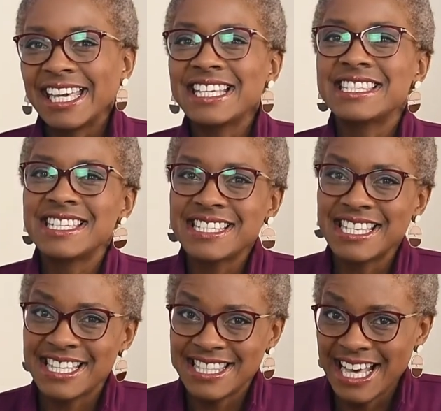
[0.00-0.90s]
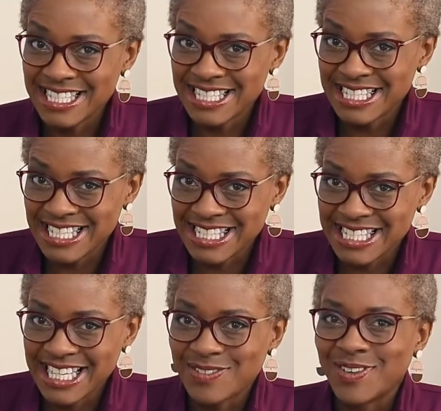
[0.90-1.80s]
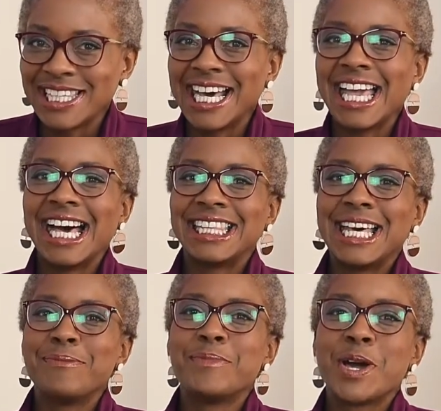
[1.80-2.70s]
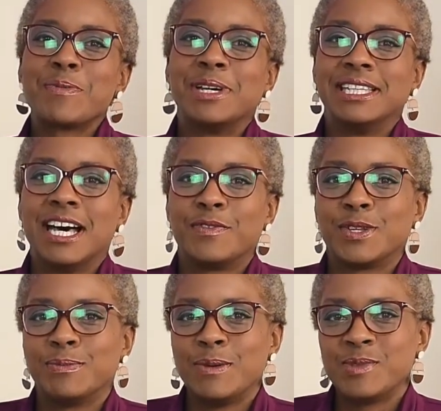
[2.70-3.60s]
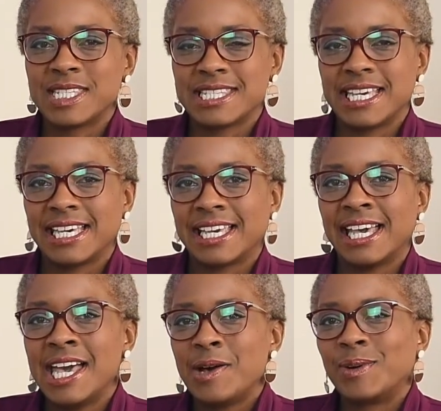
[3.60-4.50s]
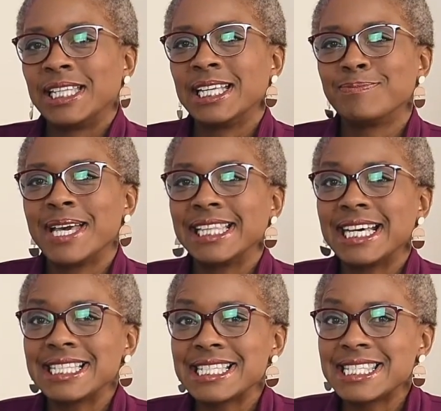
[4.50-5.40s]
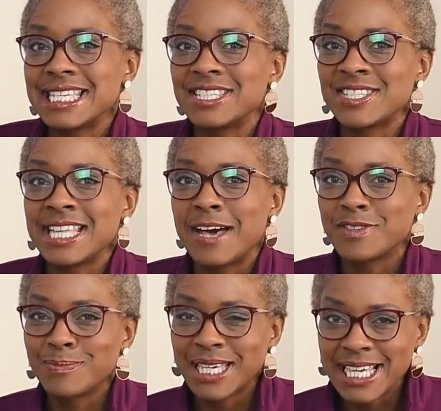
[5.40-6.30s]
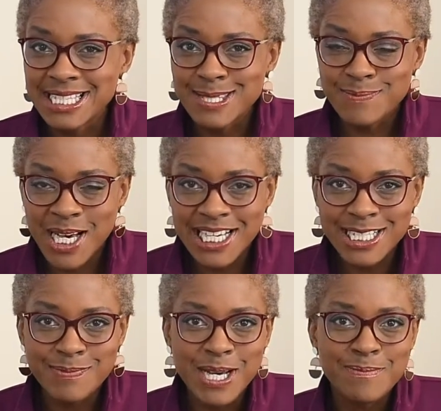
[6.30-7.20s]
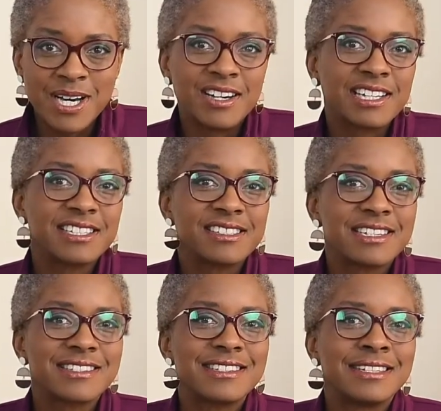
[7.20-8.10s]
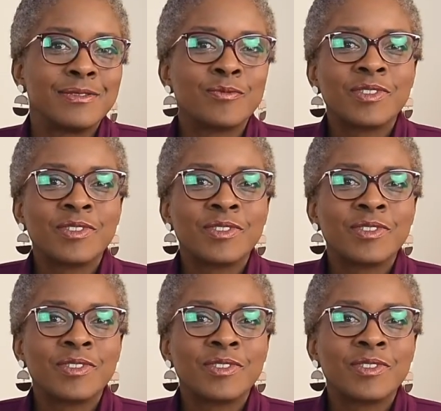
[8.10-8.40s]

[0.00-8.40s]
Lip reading: In 2016, when I had that moment after Mum was sick, when I'd made that decision after being inspired by Mark and Justin,